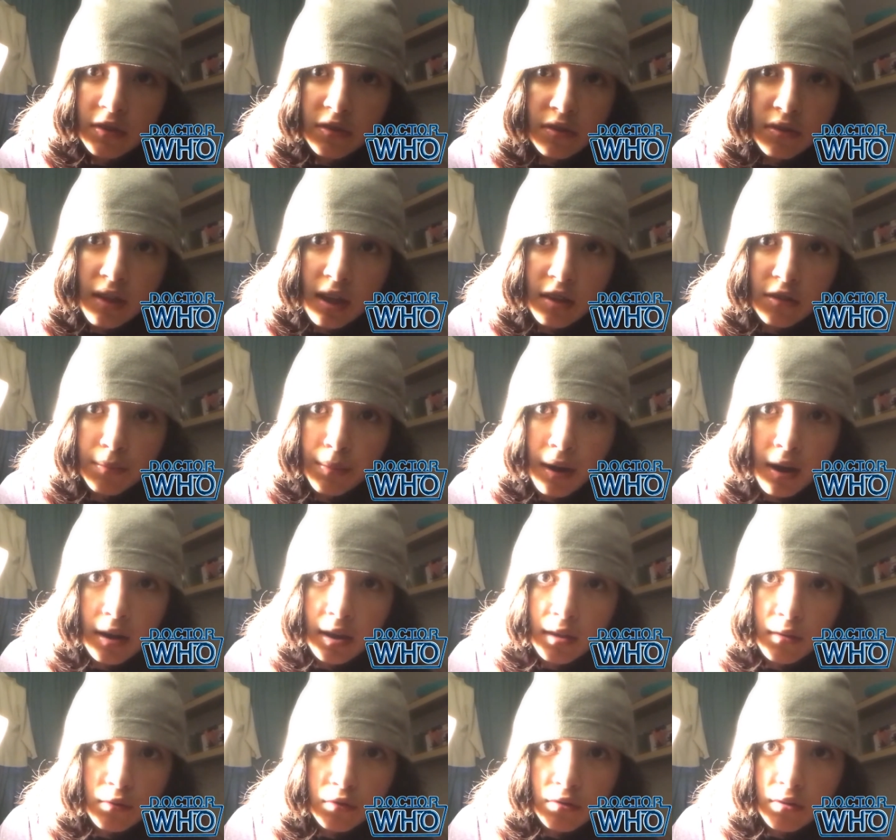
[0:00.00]
dad's body
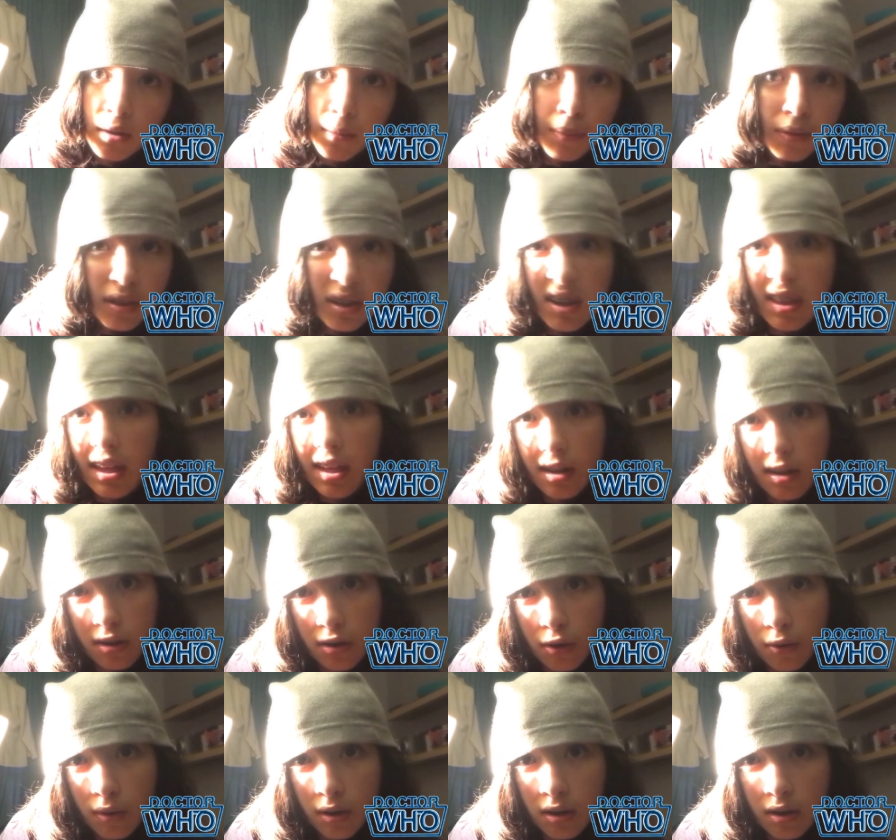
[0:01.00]
was completely out of
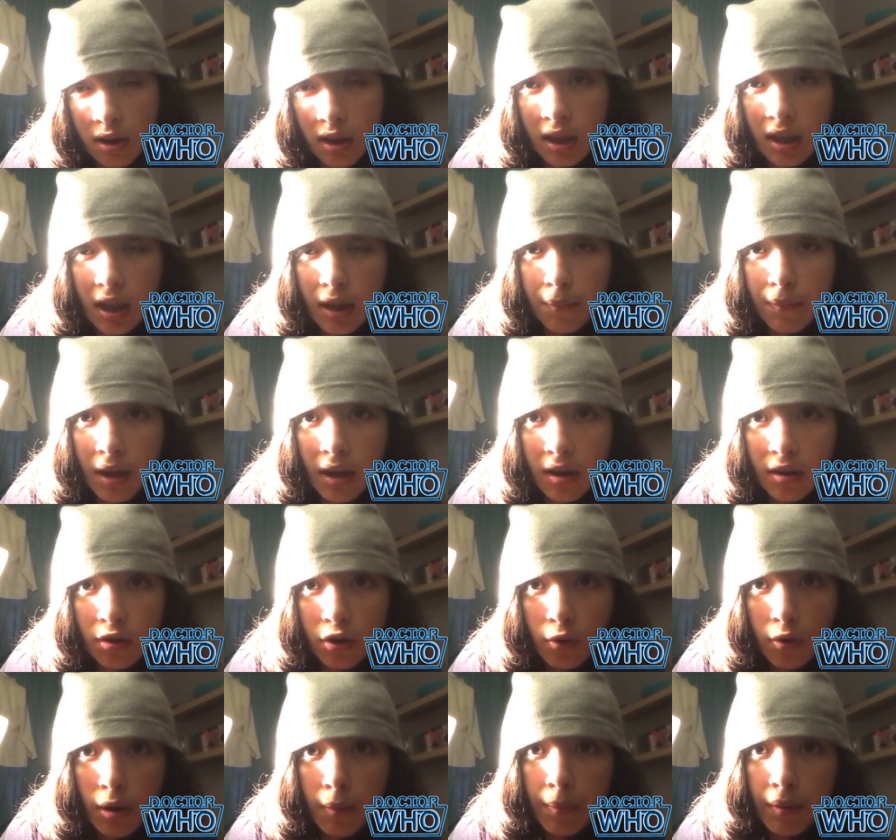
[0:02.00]
nowhere and came out of
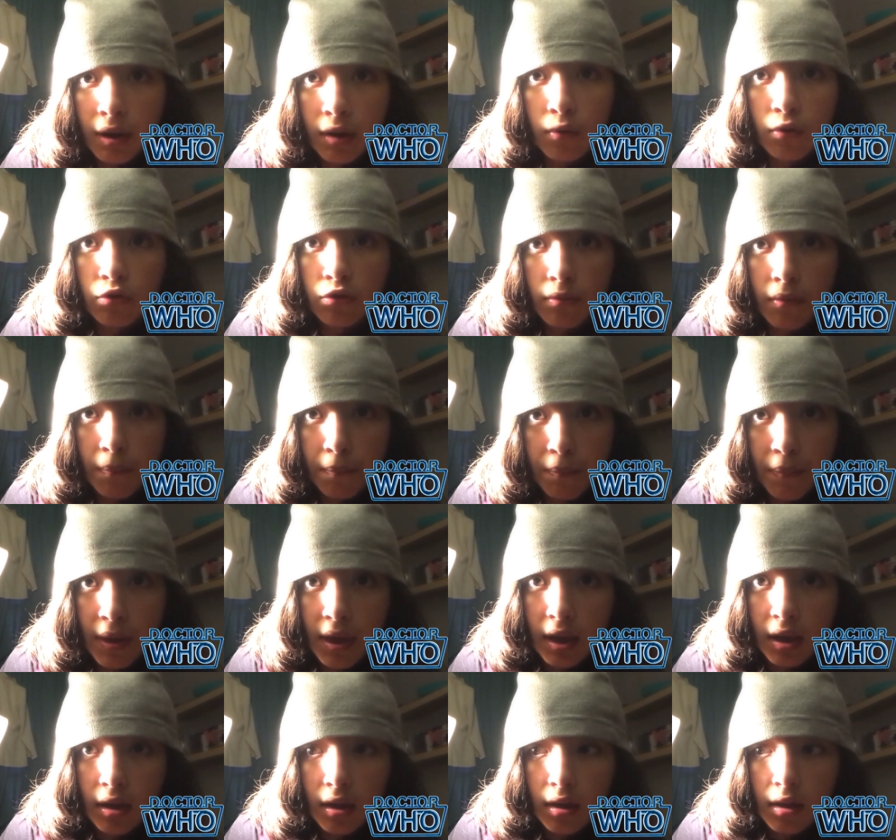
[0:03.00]
nowhere, but it was a
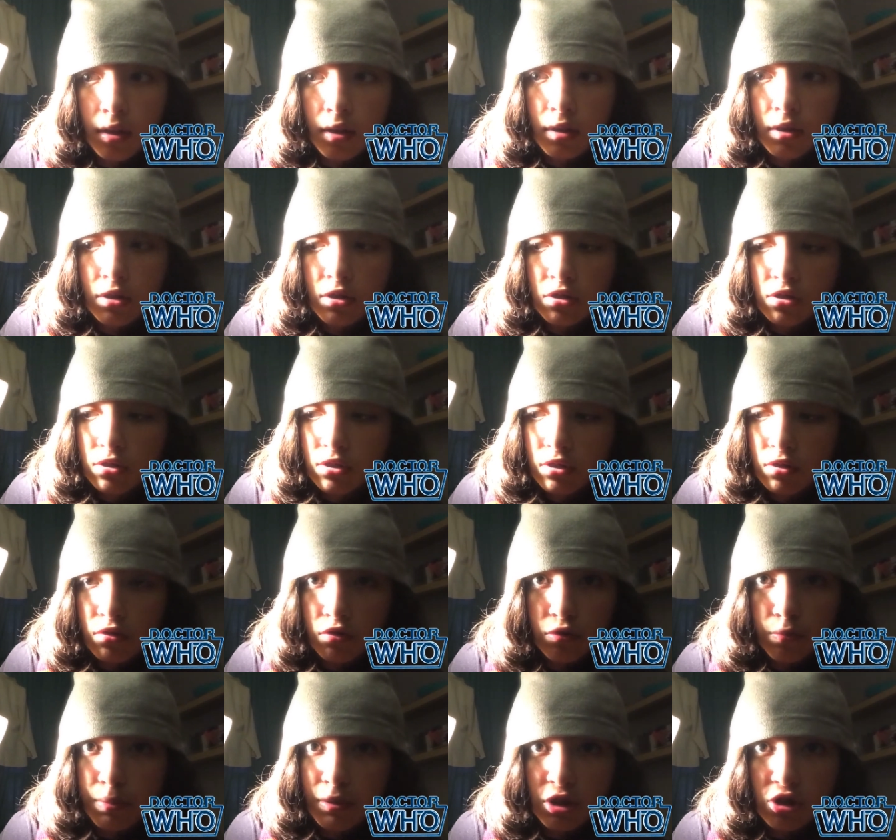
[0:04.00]
big
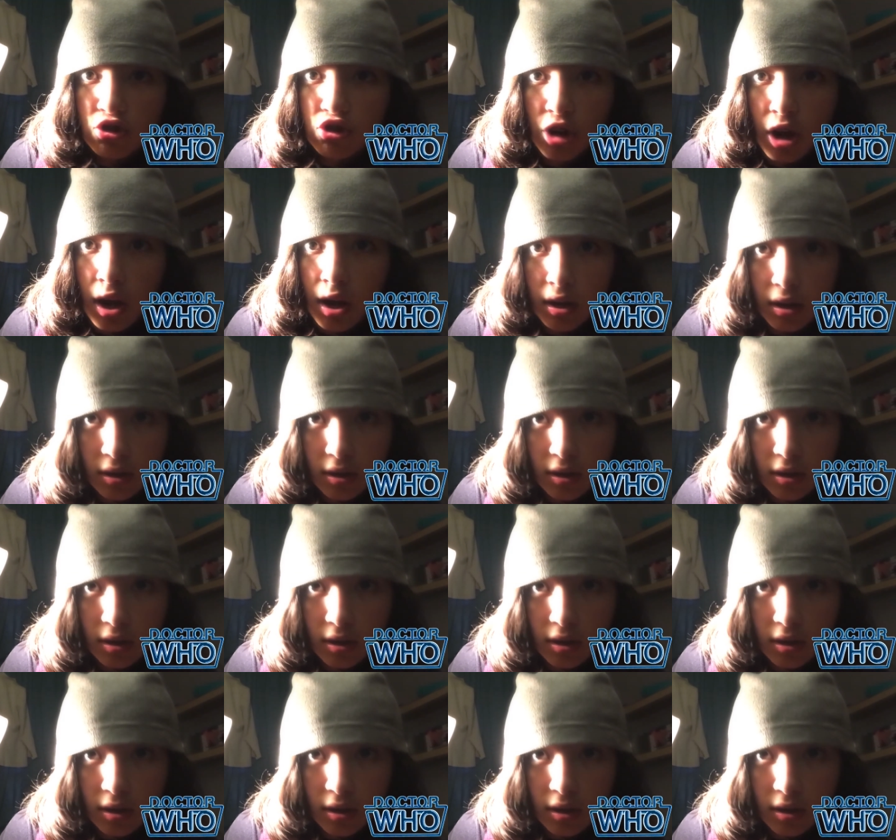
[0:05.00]
shock.